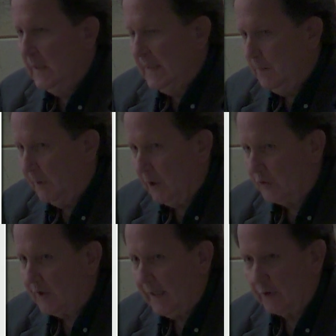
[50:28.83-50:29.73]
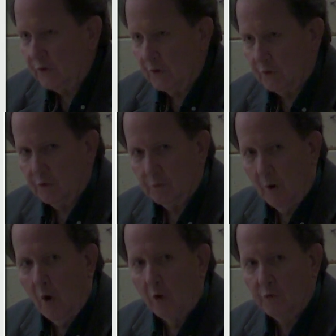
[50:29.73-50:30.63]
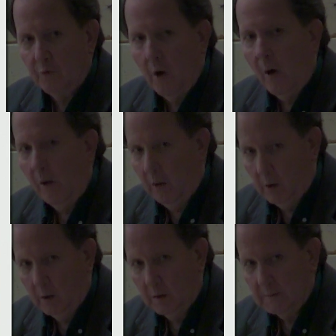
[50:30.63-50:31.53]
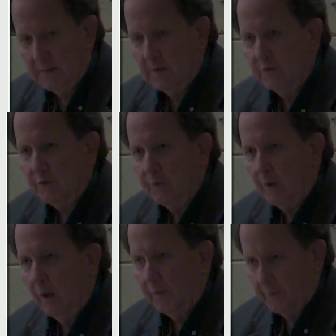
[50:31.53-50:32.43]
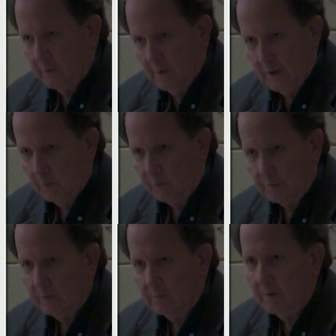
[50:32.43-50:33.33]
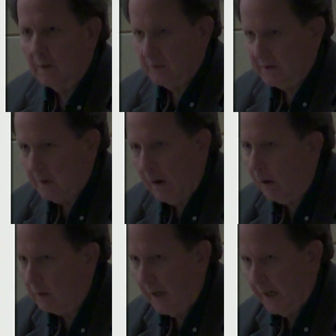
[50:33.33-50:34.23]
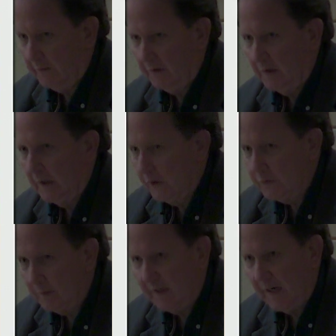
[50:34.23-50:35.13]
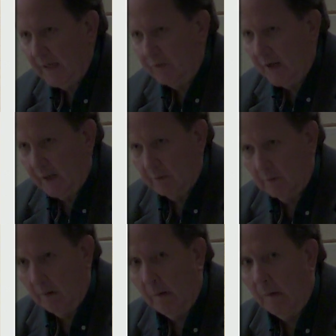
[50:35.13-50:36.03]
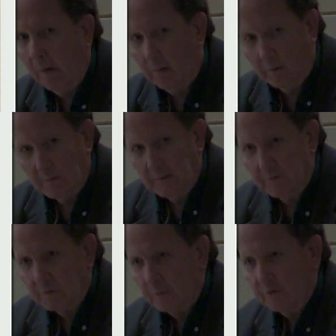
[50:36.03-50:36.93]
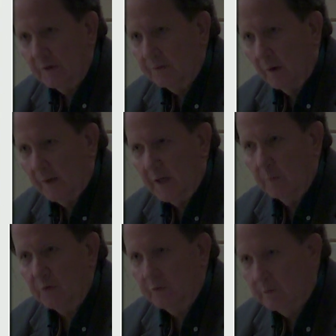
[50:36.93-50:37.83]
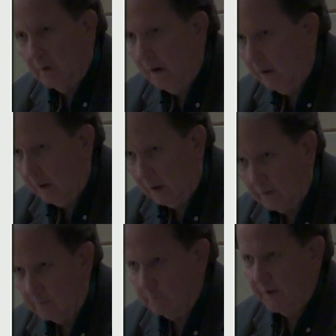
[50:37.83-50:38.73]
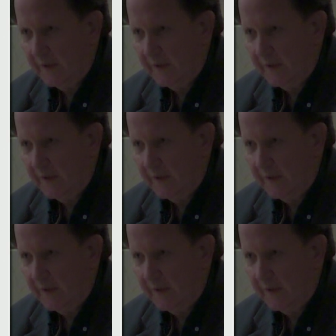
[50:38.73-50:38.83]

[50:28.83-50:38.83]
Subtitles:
Because he had such a strong drawl, she thought that he was, because he talked like this and he had that drawl, so she thought he was drunk, but he